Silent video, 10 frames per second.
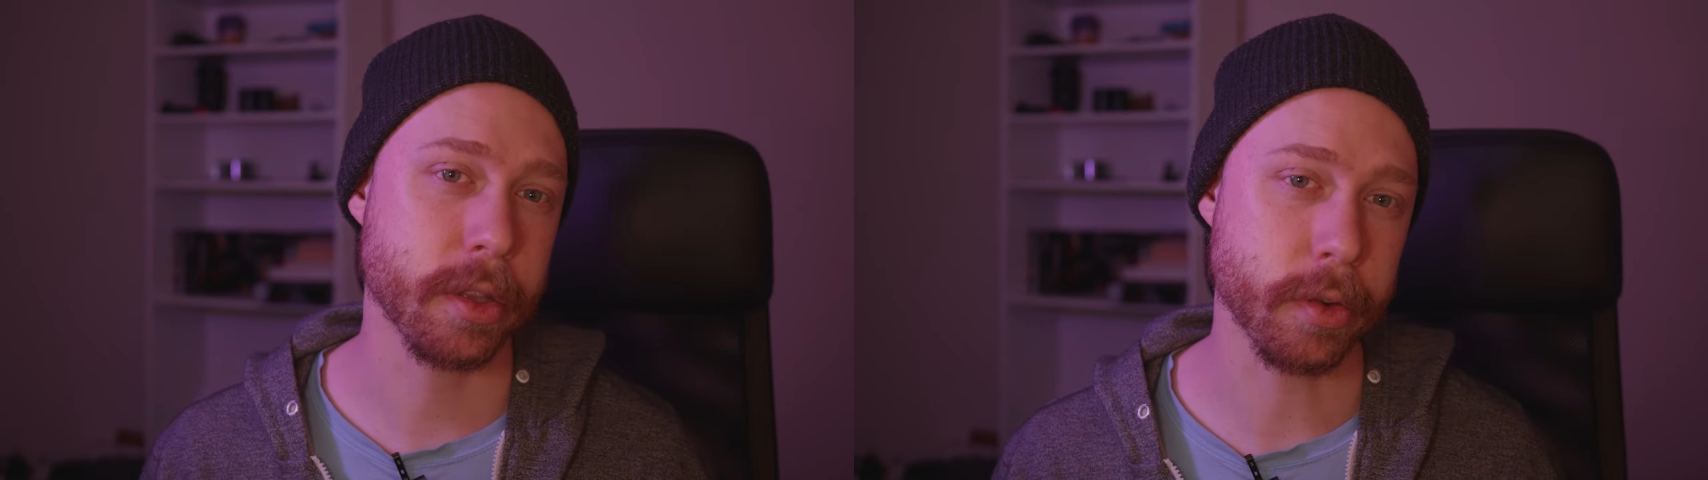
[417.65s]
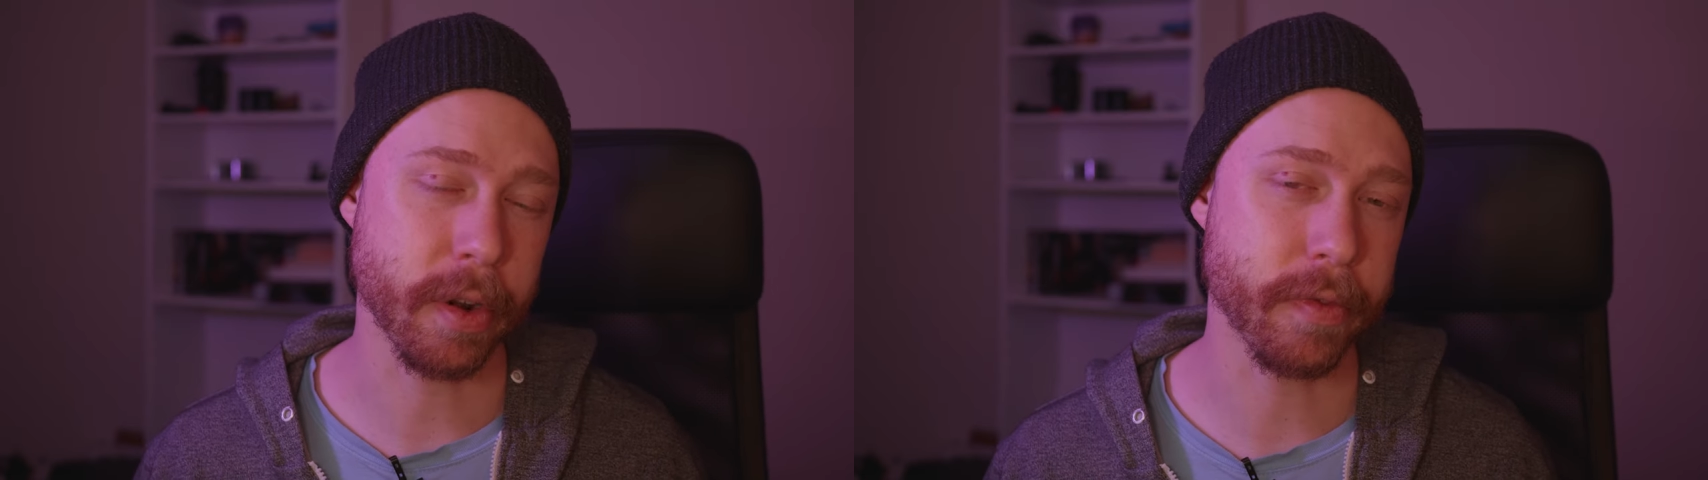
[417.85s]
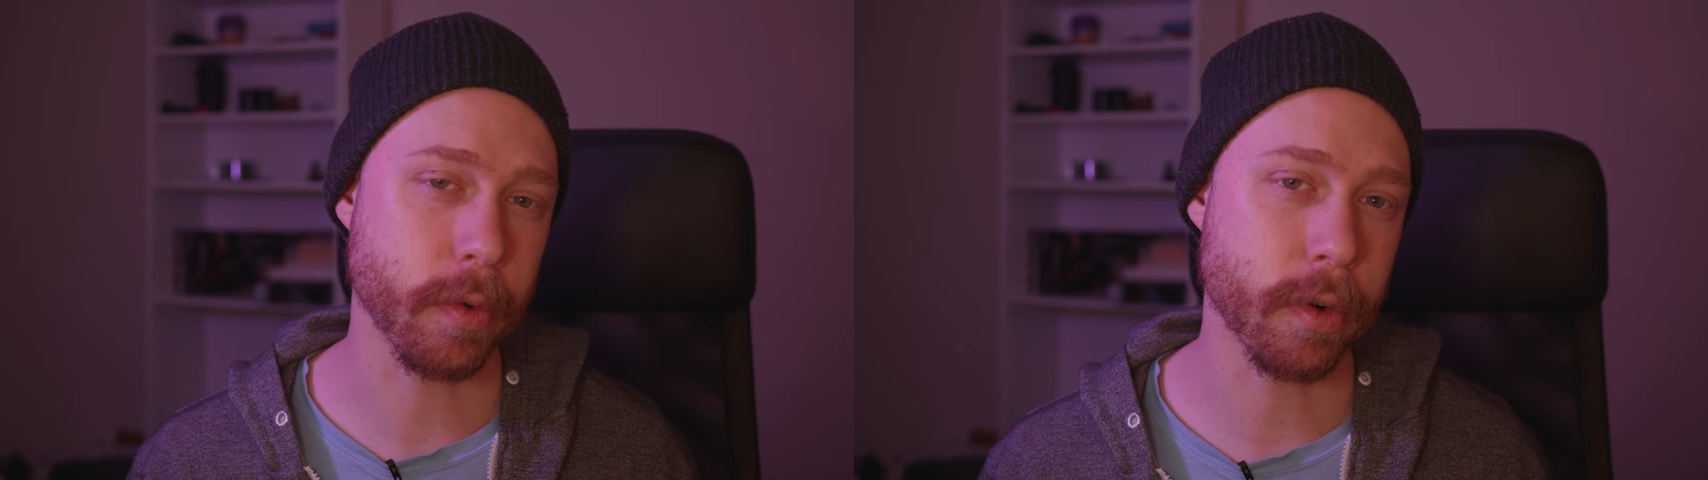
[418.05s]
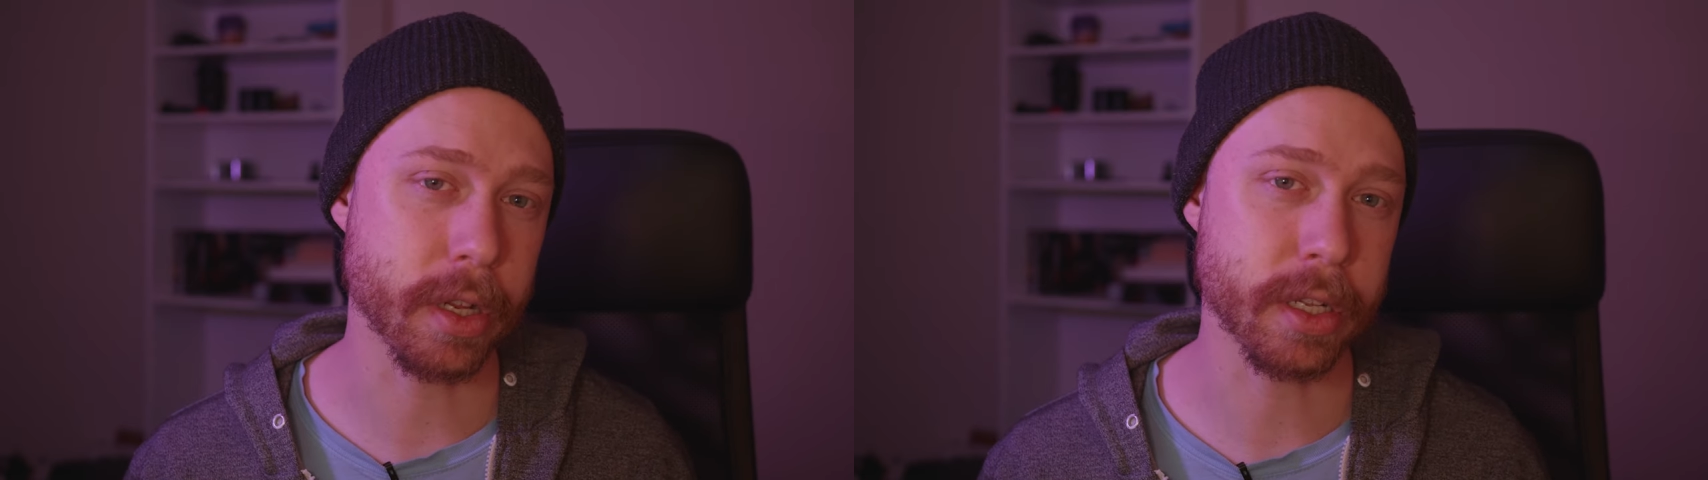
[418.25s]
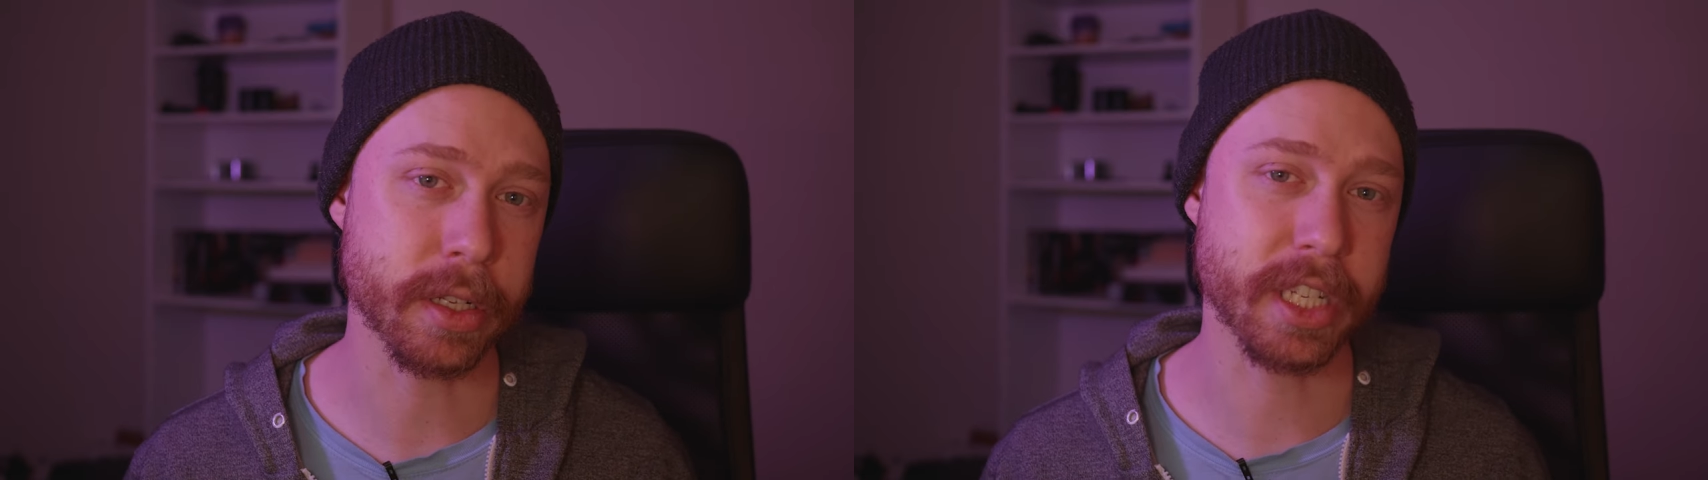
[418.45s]

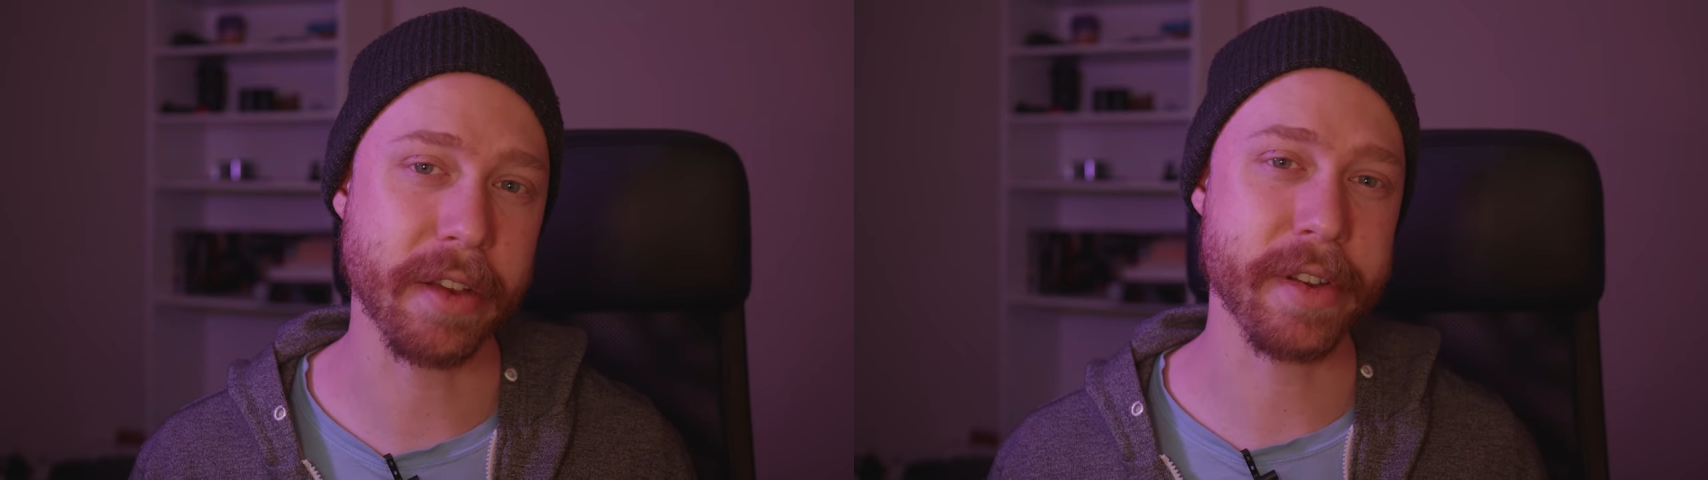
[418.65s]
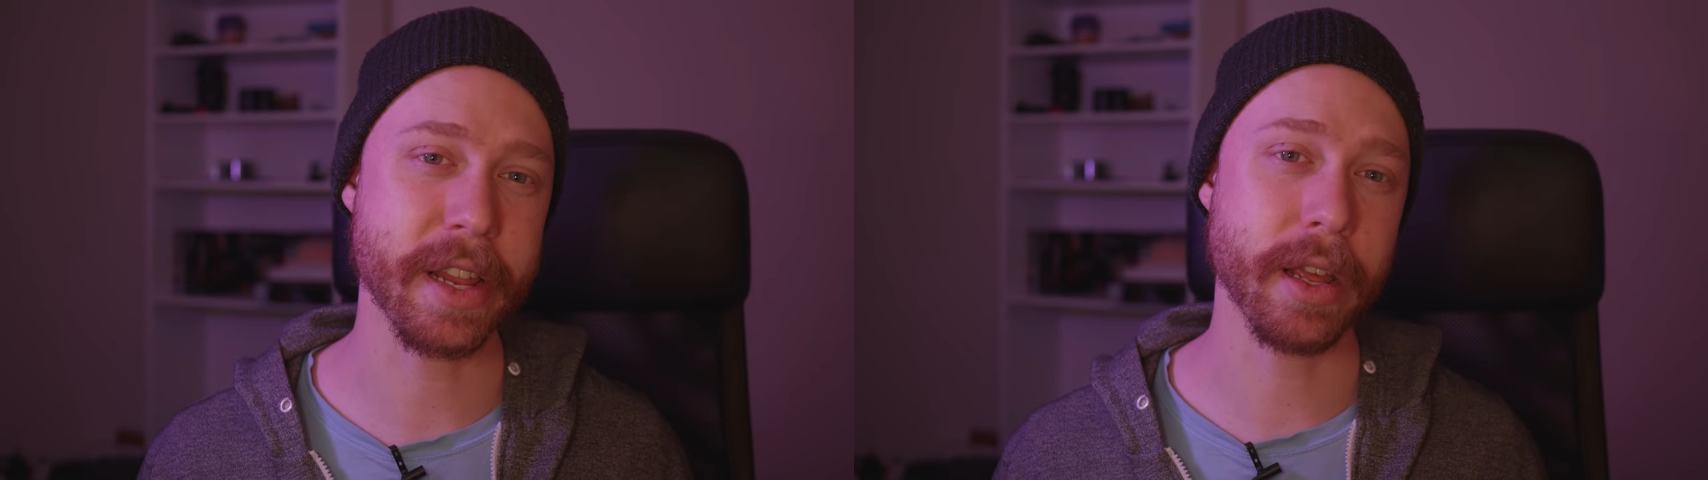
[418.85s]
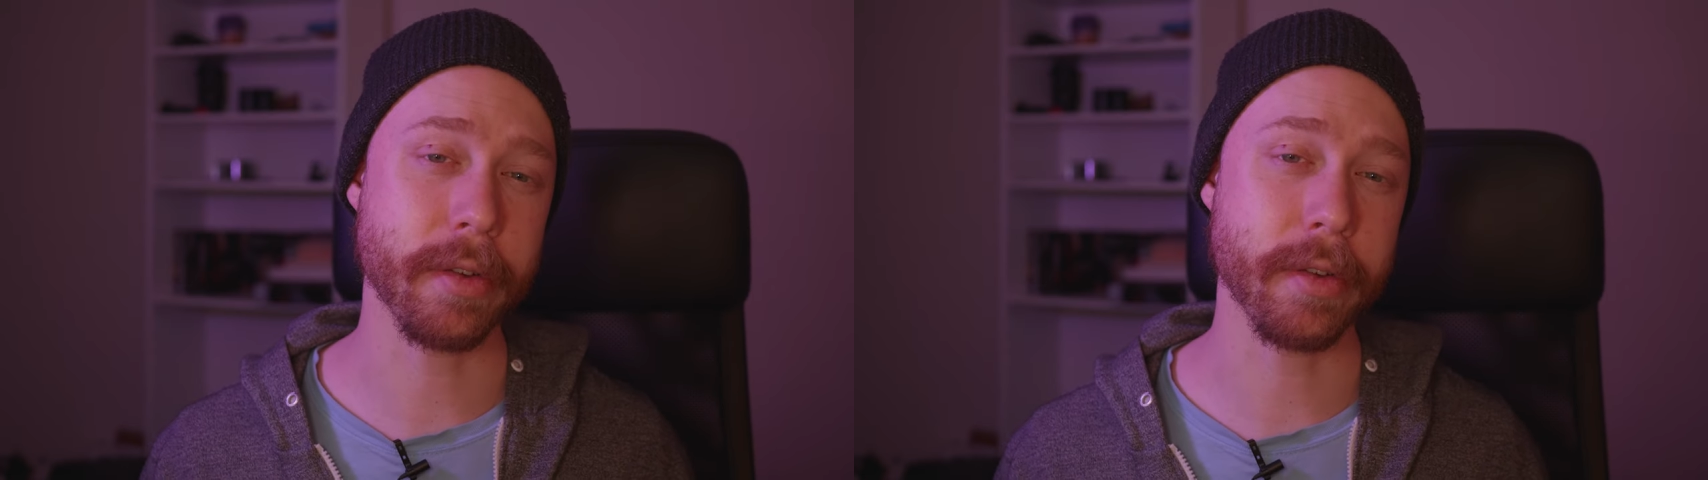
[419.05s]
24-70,